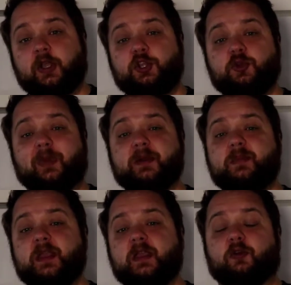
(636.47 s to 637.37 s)
you might
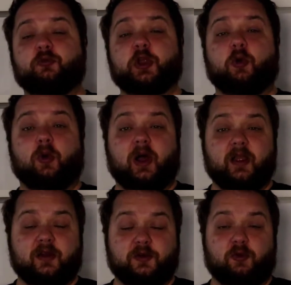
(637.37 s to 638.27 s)
be
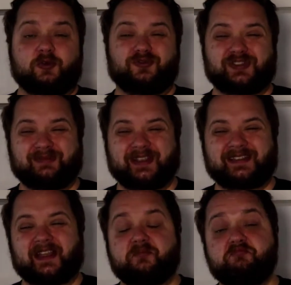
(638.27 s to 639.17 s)
required or to some
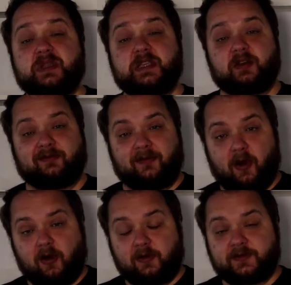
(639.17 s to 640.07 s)
extent be
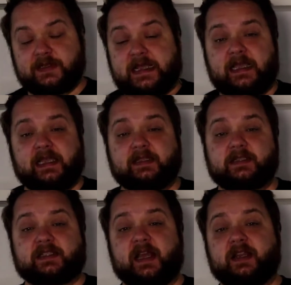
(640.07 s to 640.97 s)
involved
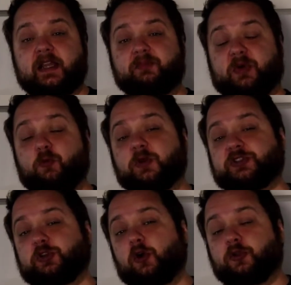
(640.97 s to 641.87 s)
in setting up
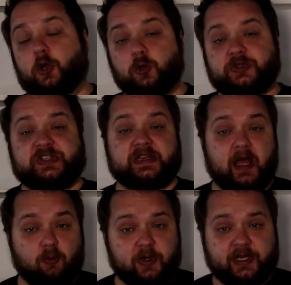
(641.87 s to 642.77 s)
what's called OT
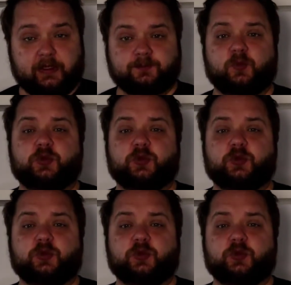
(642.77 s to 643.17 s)
networking,